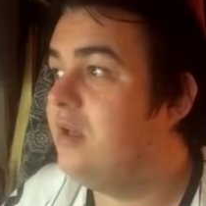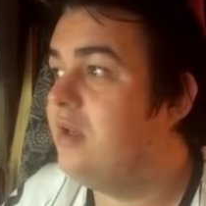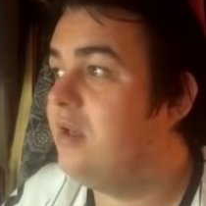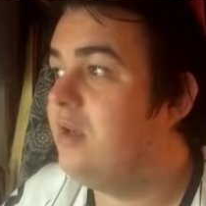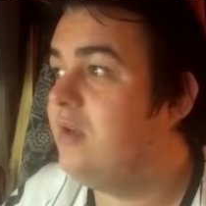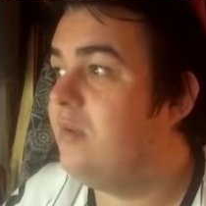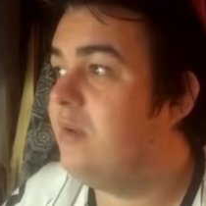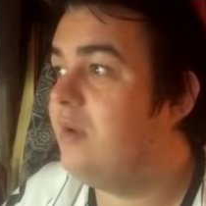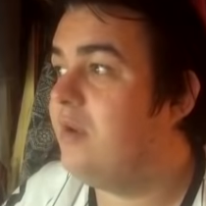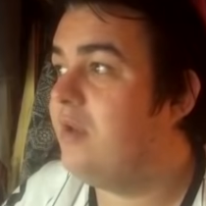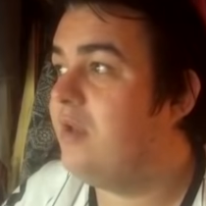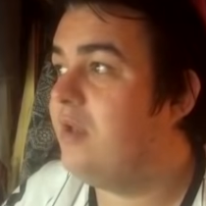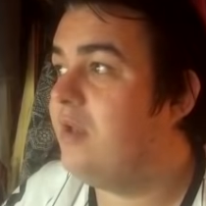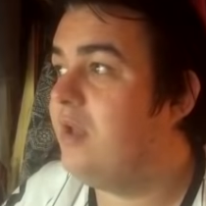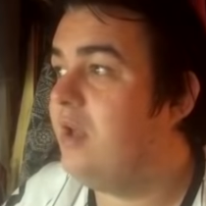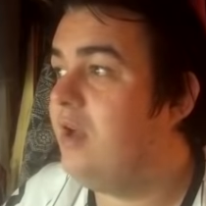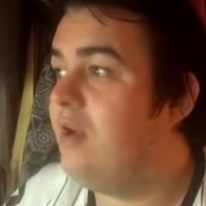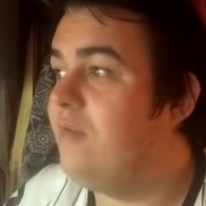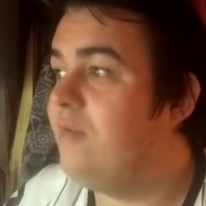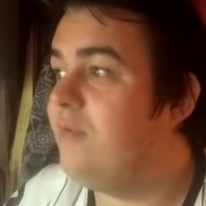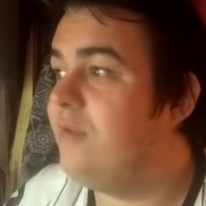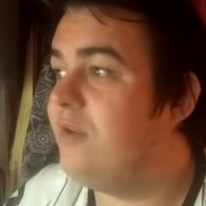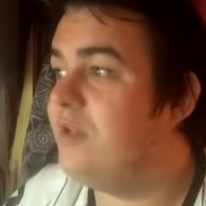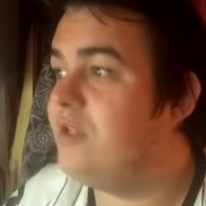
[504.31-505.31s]
Oh, well,
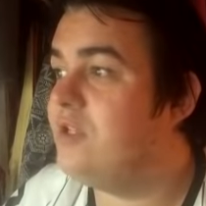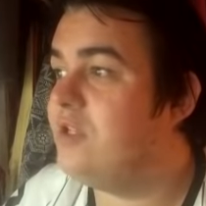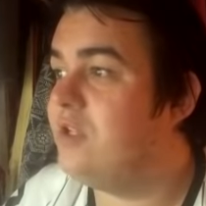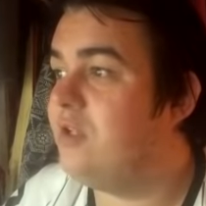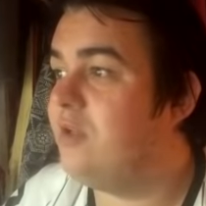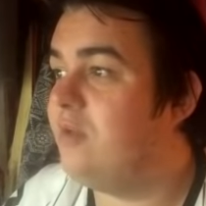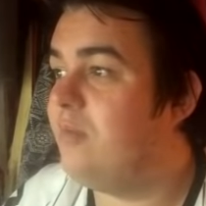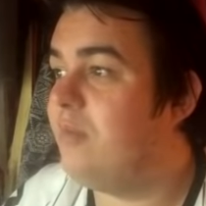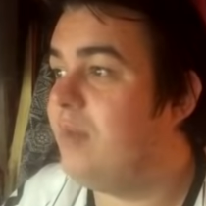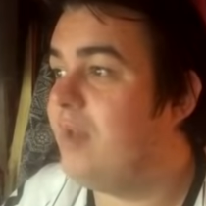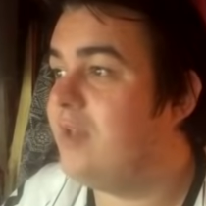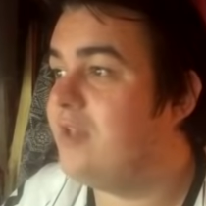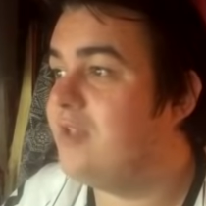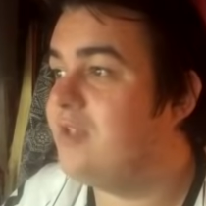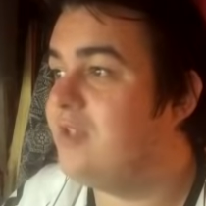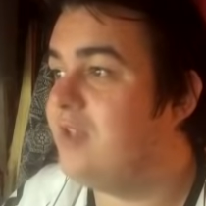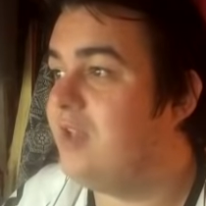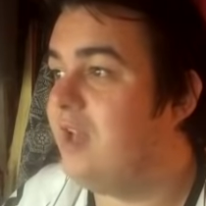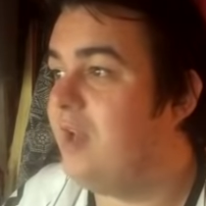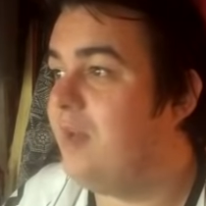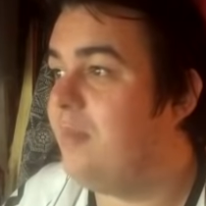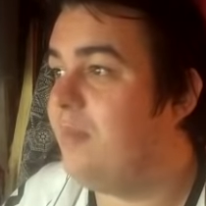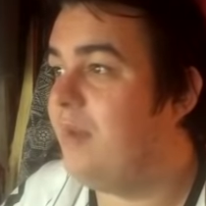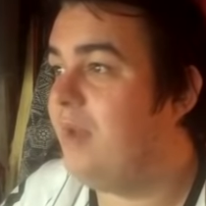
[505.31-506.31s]
hopefully she'll make
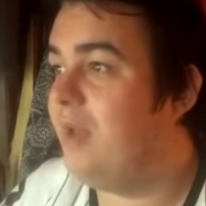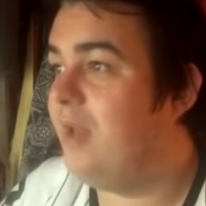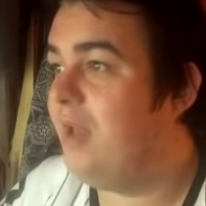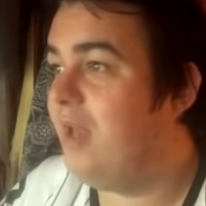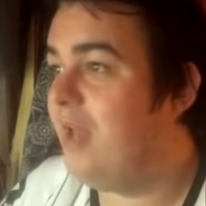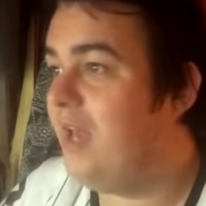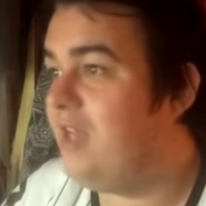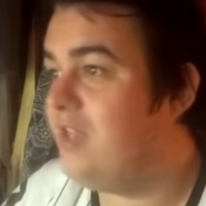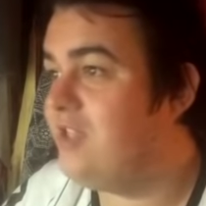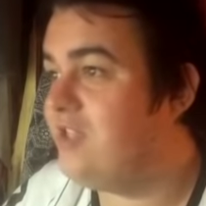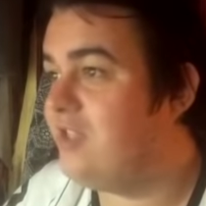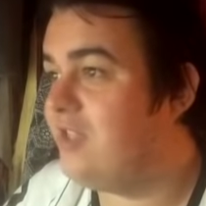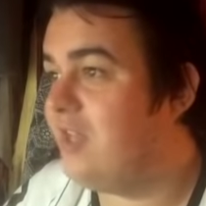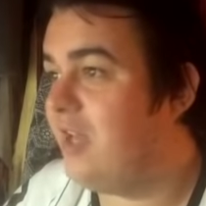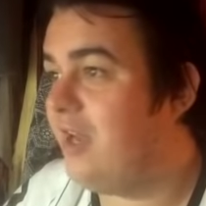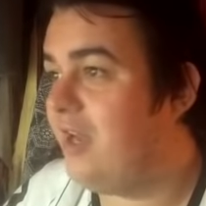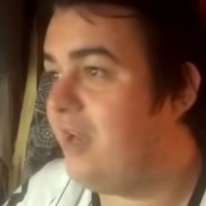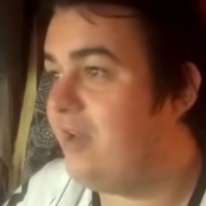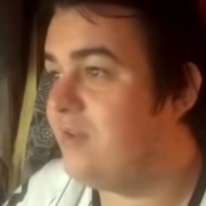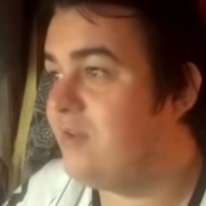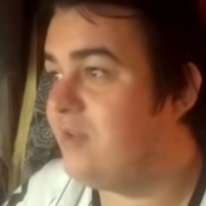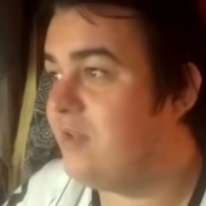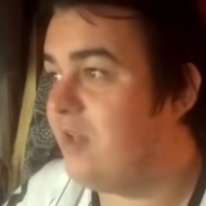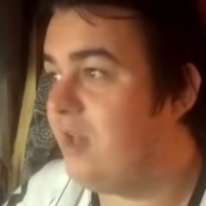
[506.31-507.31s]
some. Hey, son,
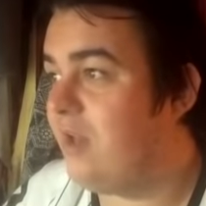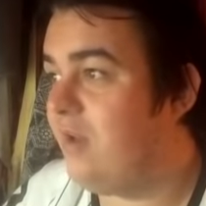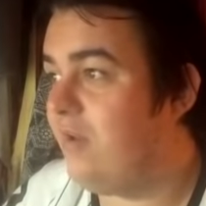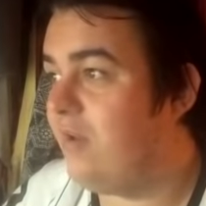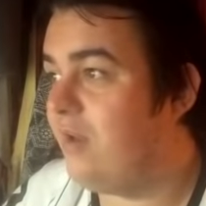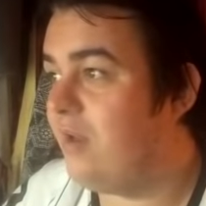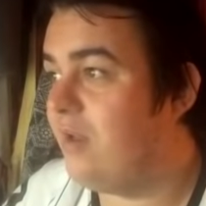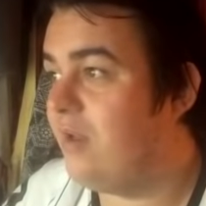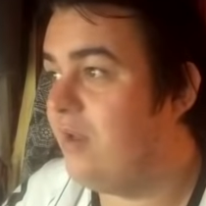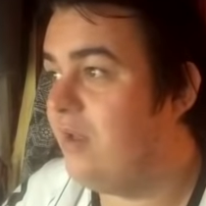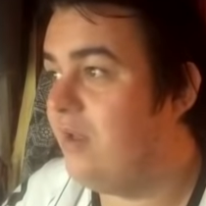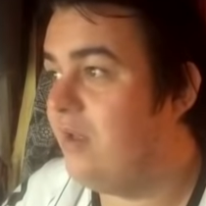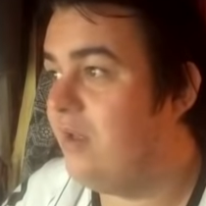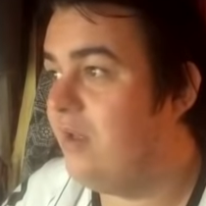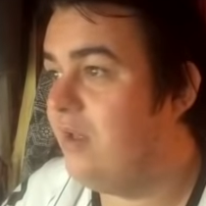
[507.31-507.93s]
how's it going?